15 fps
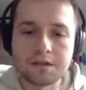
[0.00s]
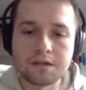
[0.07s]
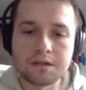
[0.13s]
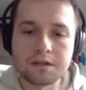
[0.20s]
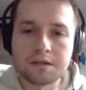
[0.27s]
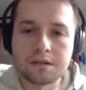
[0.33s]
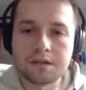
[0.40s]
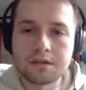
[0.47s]

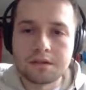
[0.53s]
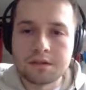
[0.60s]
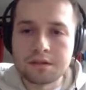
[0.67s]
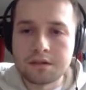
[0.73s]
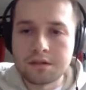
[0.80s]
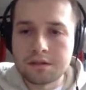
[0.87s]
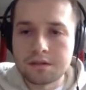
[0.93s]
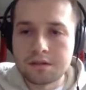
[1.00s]

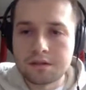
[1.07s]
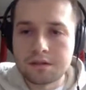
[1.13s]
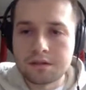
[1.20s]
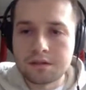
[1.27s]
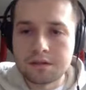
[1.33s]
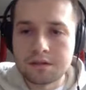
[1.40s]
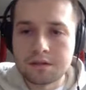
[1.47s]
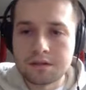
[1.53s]

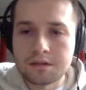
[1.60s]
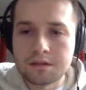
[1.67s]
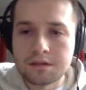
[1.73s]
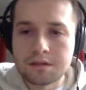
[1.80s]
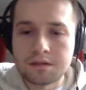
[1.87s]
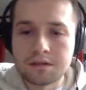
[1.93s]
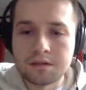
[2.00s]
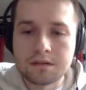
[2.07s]

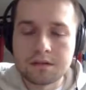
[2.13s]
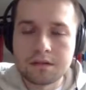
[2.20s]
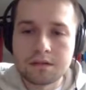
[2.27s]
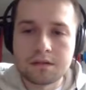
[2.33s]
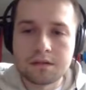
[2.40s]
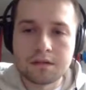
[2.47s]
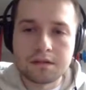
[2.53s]
[no speech]